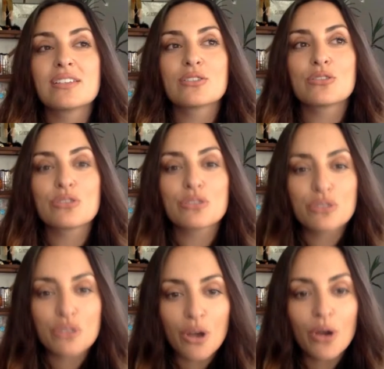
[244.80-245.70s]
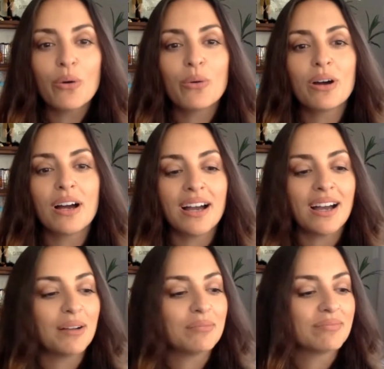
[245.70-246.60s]
so
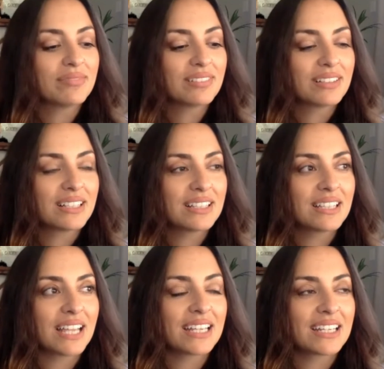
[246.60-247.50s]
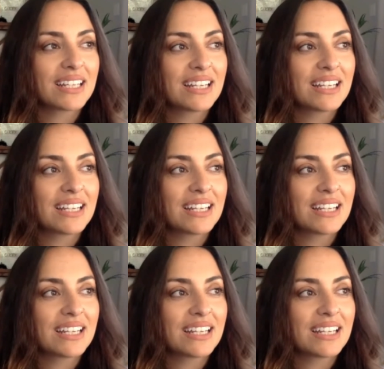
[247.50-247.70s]
like,